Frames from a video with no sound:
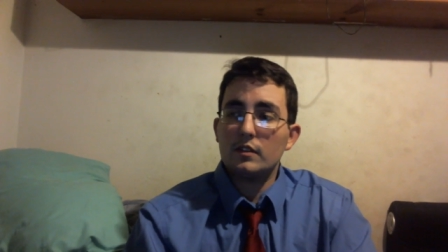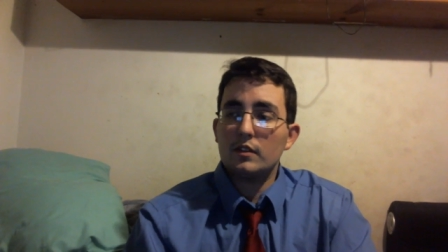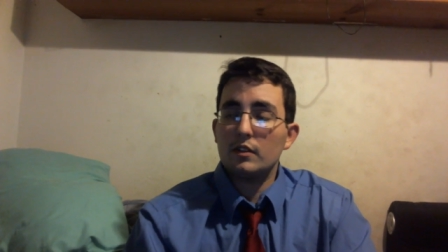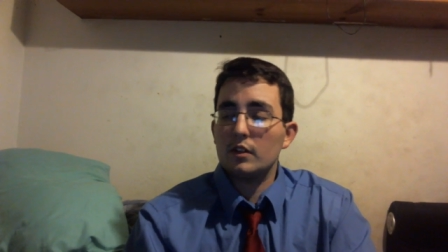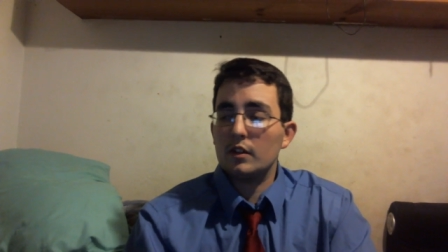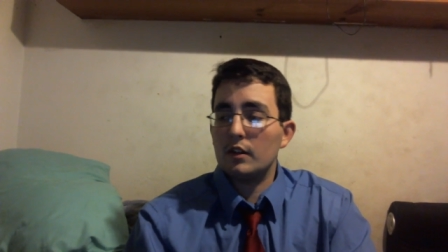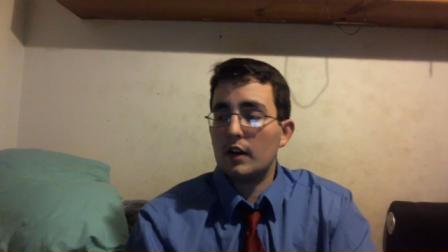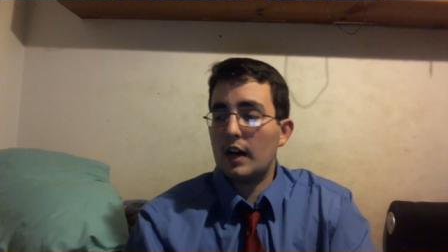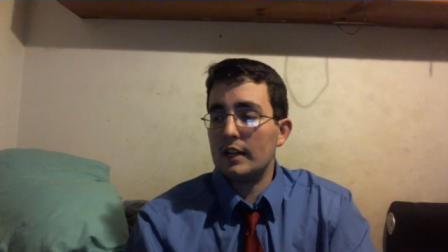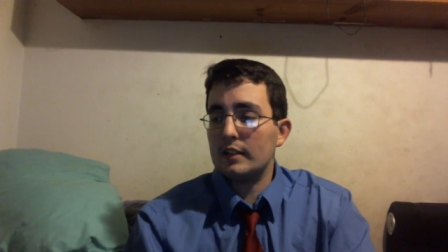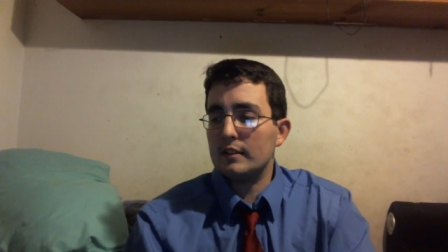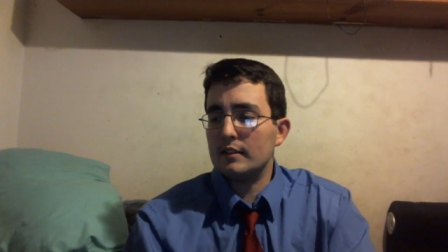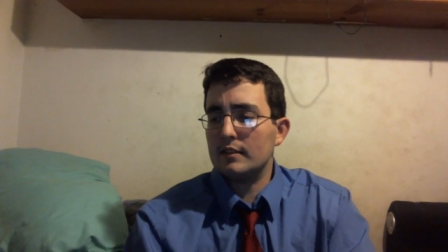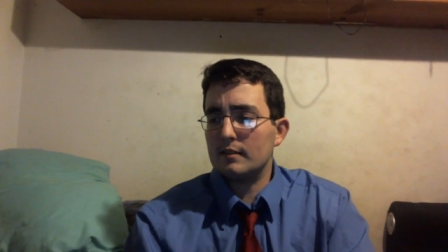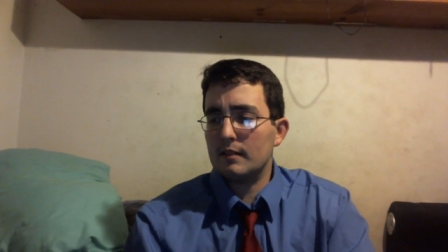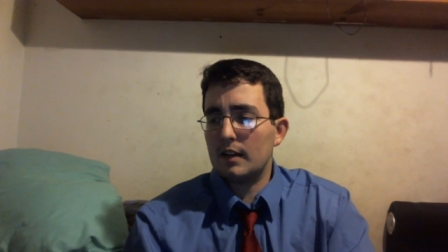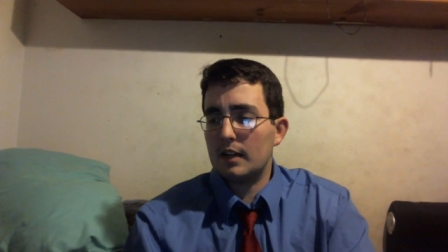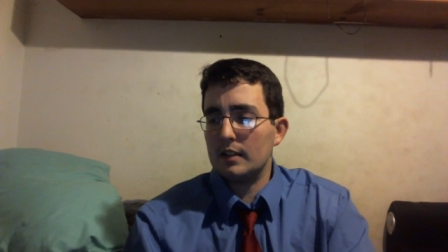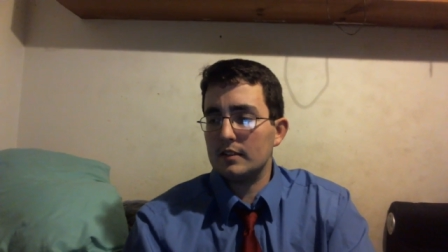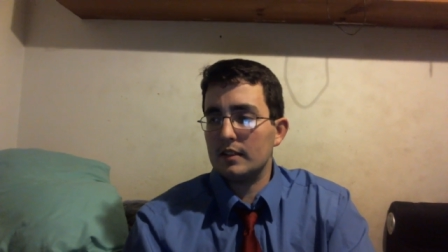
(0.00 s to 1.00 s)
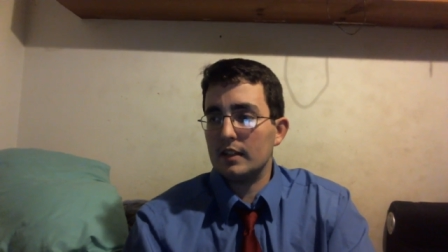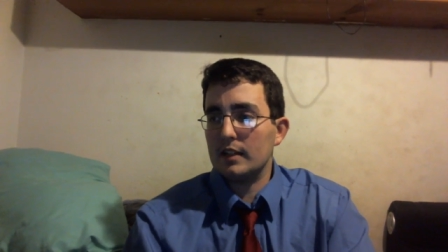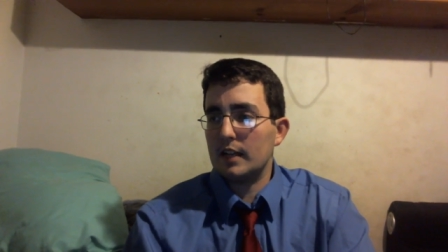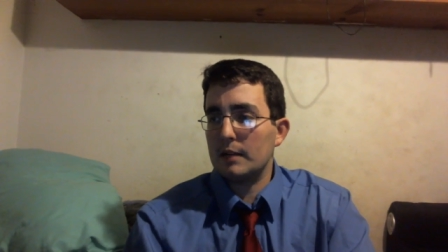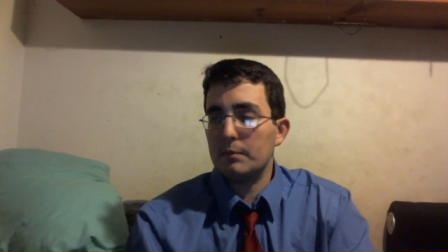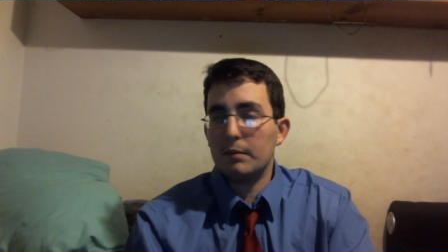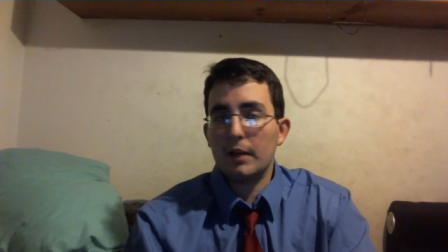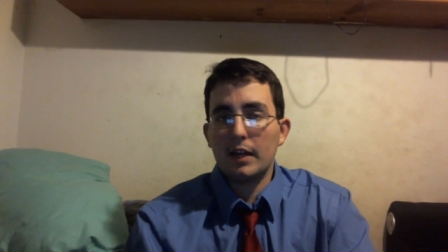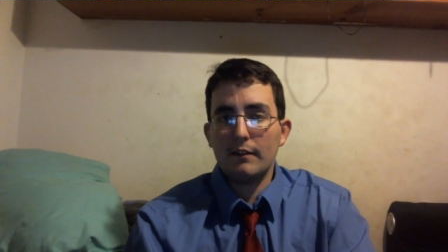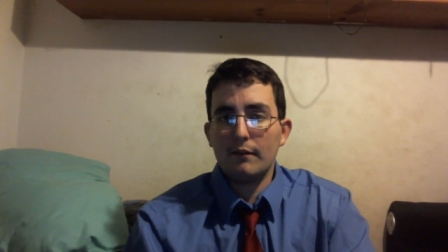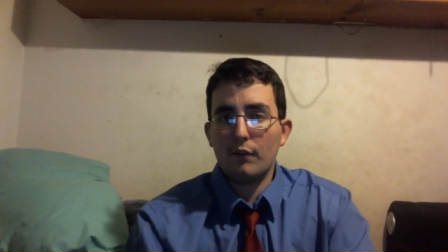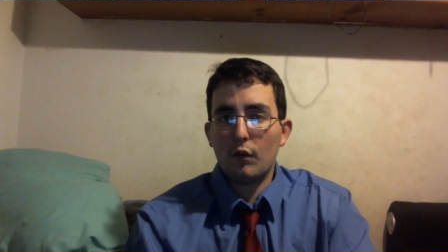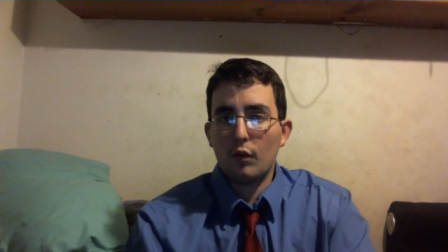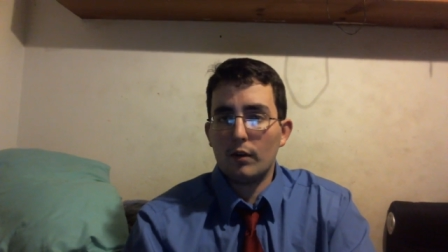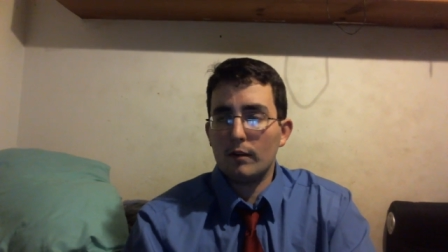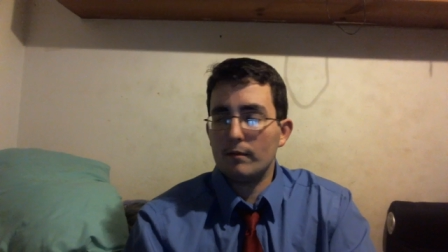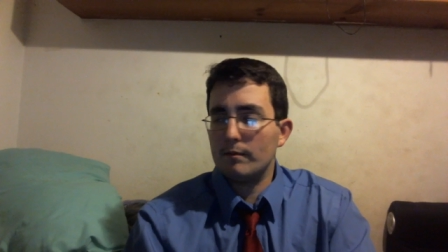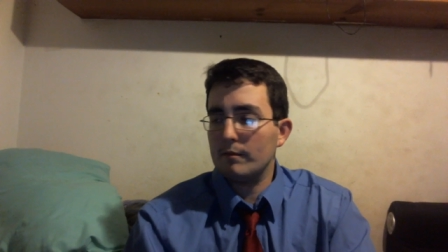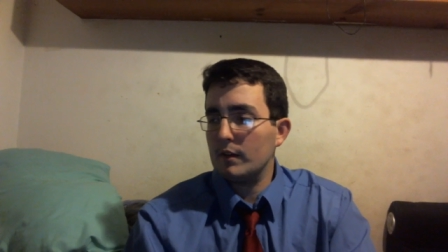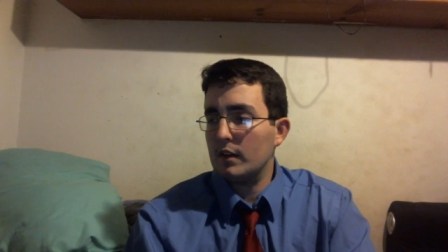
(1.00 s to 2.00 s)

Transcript: You know, I, I said I'd pay for it.